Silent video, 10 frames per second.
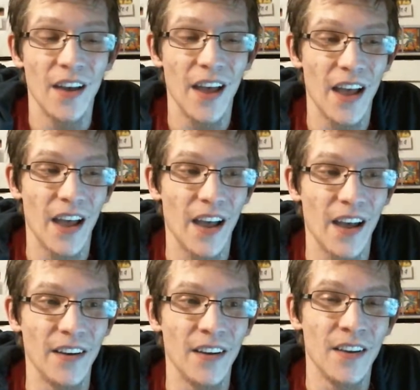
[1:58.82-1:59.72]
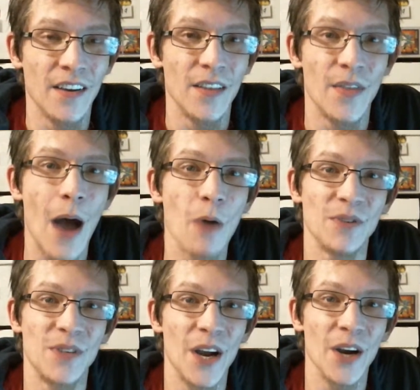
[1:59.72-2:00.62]
And that
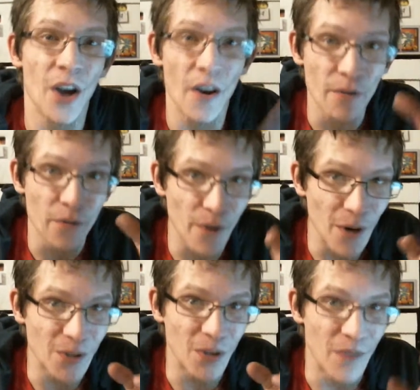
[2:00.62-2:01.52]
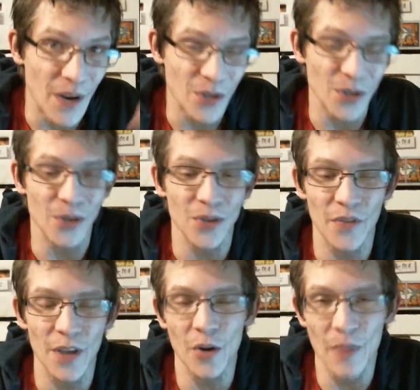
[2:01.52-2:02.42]
was their first adventure. So
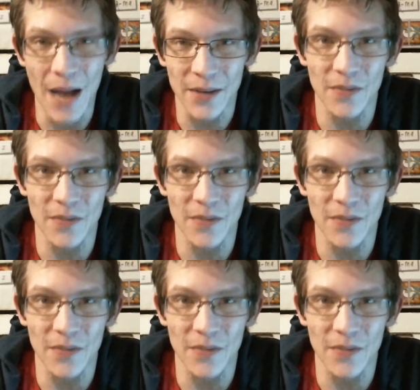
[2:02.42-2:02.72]
they go back to